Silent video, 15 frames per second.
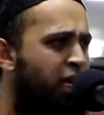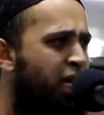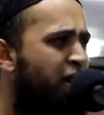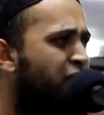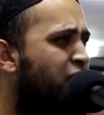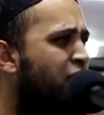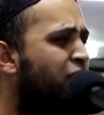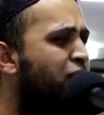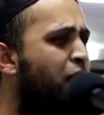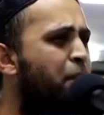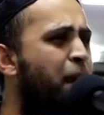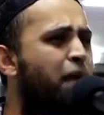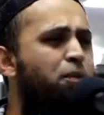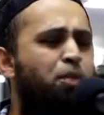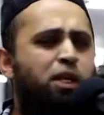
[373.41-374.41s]
Even if there
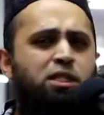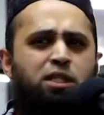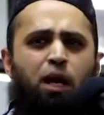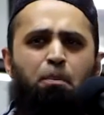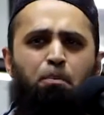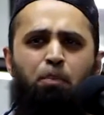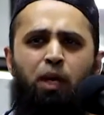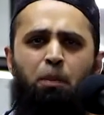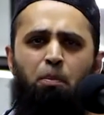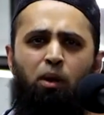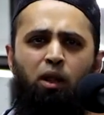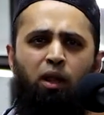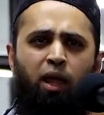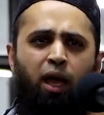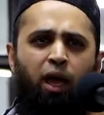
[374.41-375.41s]
might be some
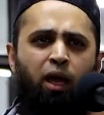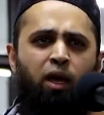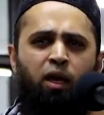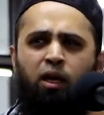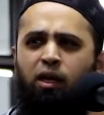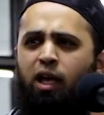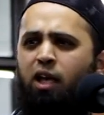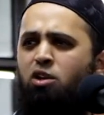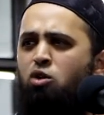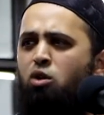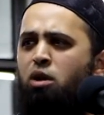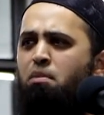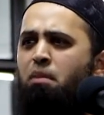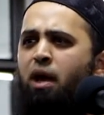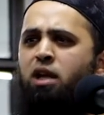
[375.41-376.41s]
people there, can you
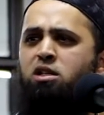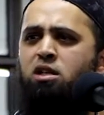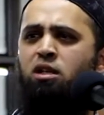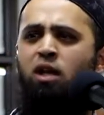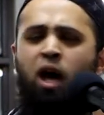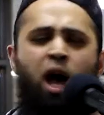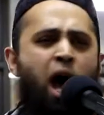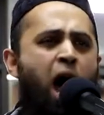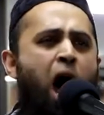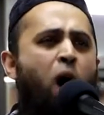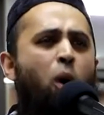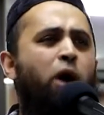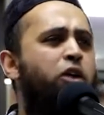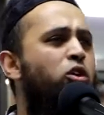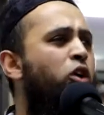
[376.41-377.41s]
imagine
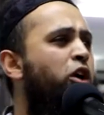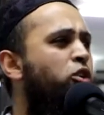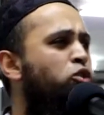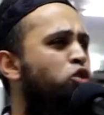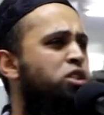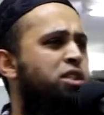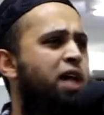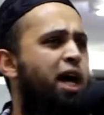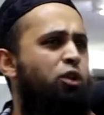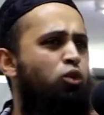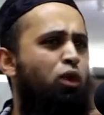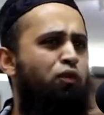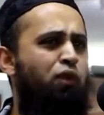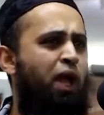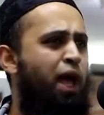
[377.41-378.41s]
how are you going to start
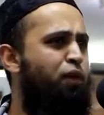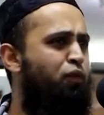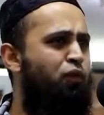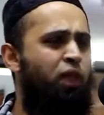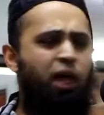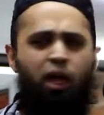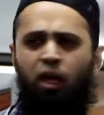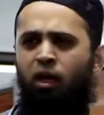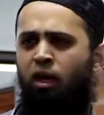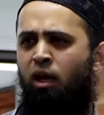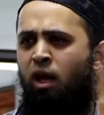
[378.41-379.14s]
off life there?